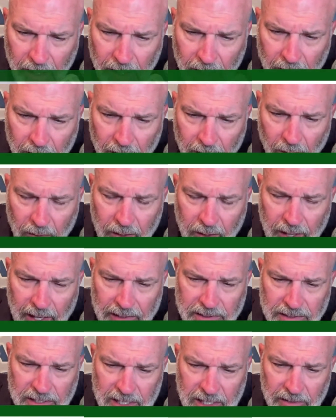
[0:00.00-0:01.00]
Okay,
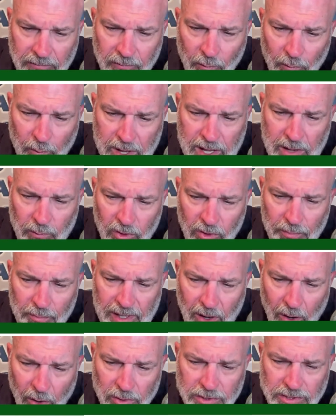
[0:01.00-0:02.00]
Steve, we will be
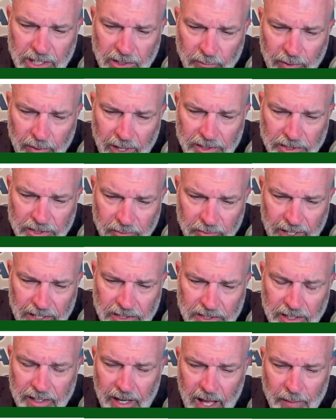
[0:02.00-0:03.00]
hosting
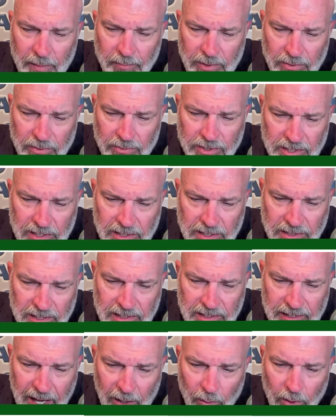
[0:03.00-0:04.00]
registration at
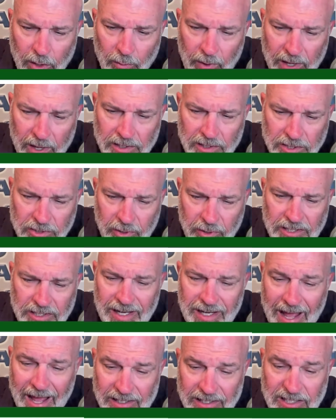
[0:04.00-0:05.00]
mucc.org. Registration
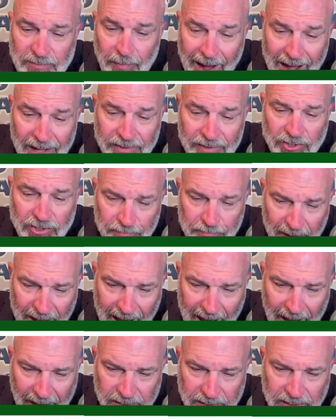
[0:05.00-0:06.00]
and sponsor
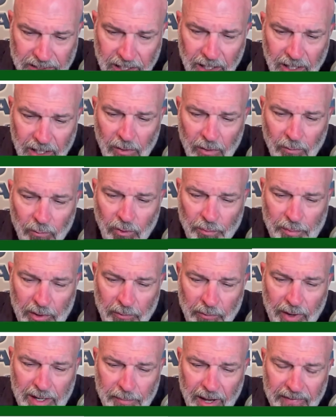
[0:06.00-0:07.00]
packets will be
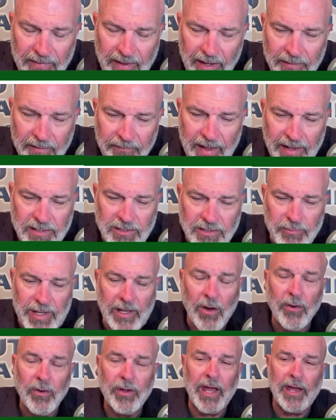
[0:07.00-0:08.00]
ready by the end of next week.
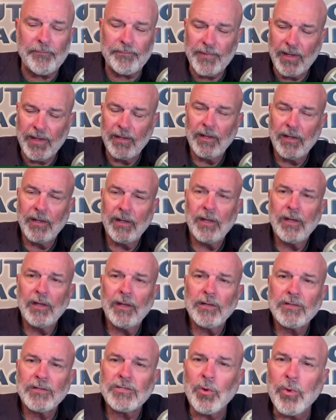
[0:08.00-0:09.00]
Okay.
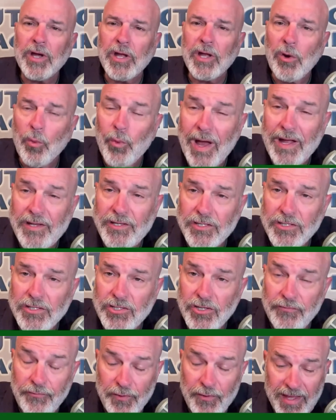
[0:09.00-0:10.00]
So we're going to
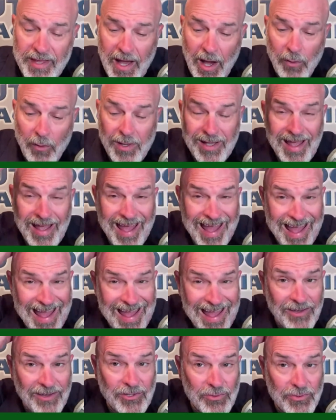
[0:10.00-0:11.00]
register for the outing
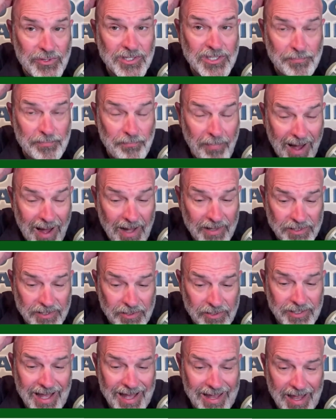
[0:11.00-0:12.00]
and do the
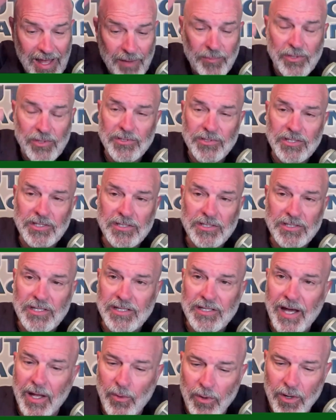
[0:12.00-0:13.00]
sponsor at
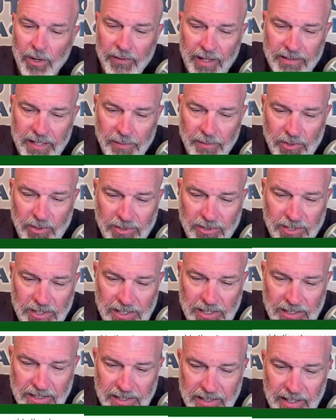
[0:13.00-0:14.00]
mucc.org. That's
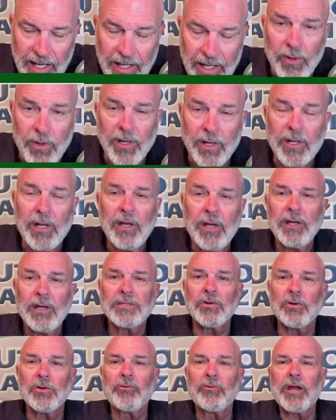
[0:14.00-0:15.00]
mucc.org.
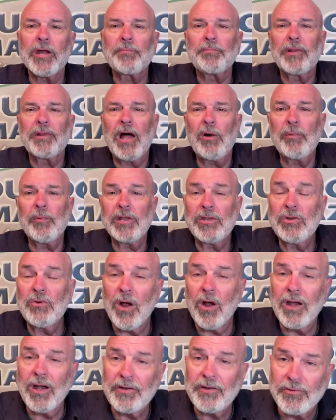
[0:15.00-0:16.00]
So Craig Plowman, you
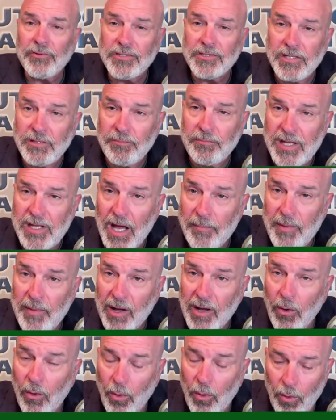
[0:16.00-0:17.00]
are interested in becoming
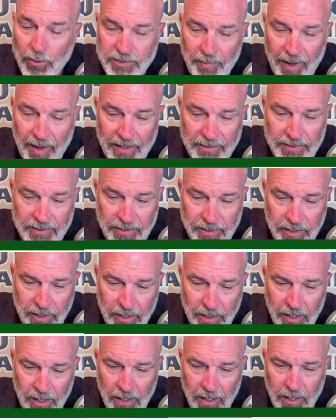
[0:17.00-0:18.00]
a hole sponsor.
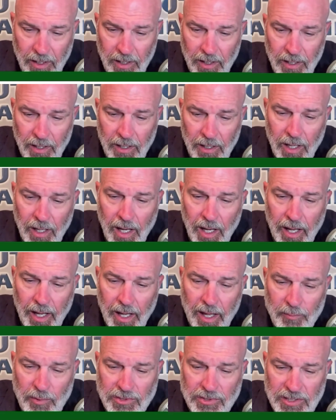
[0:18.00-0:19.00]
Uh,
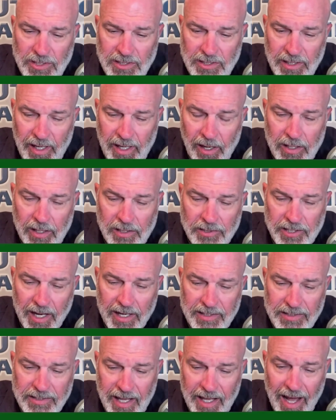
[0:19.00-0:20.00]
mucc.org.
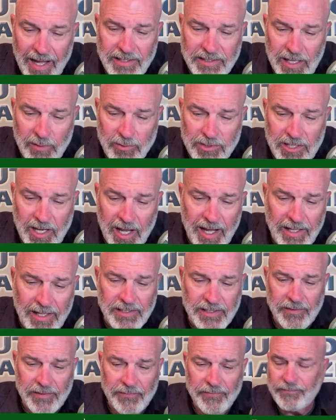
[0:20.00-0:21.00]
Johnny say, I'd say
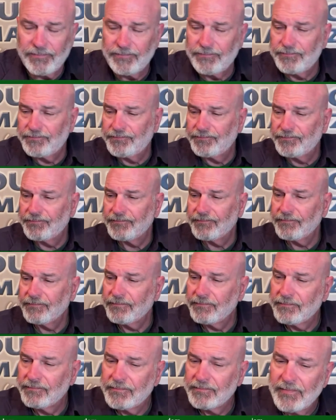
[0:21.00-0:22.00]
Wisconsin.
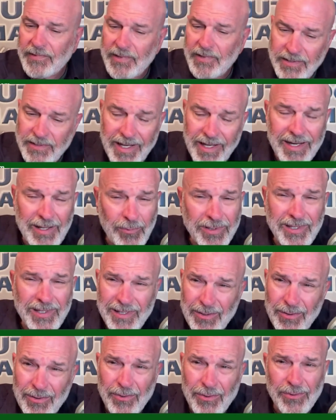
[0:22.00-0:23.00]
Johnny, what to
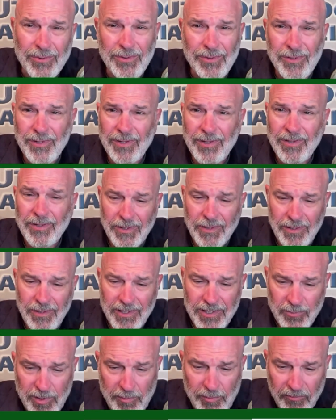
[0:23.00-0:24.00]
do?
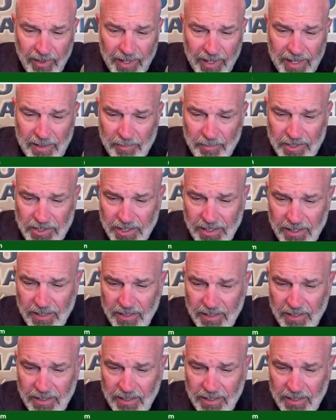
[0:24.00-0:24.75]
Swim over Lake Michigan?